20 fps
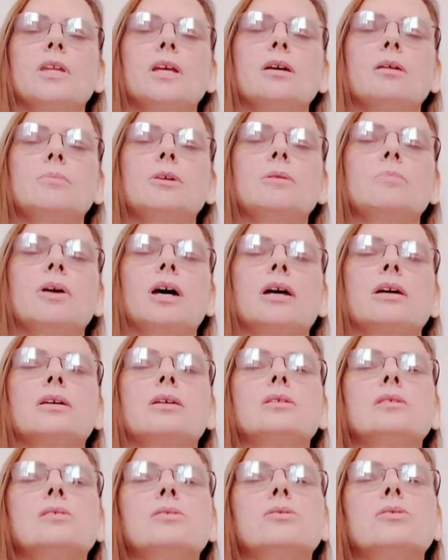Coming back
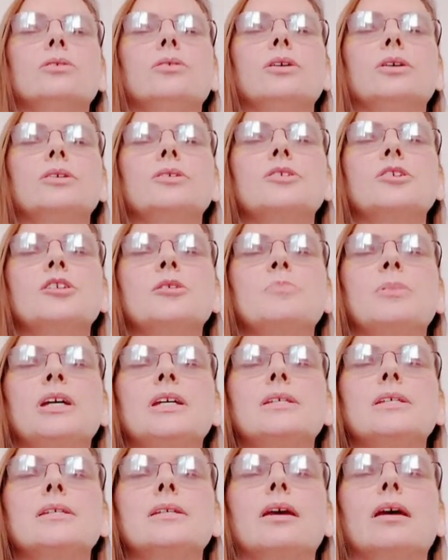into the heart
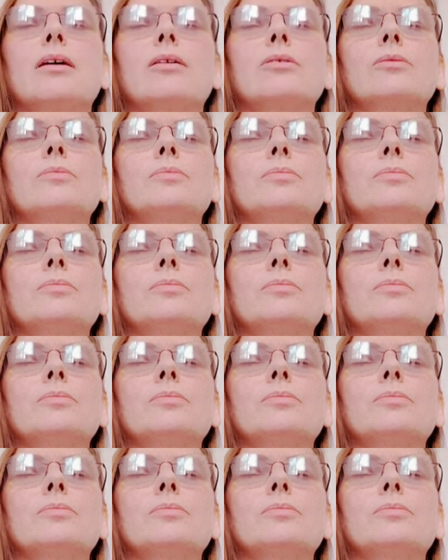space now.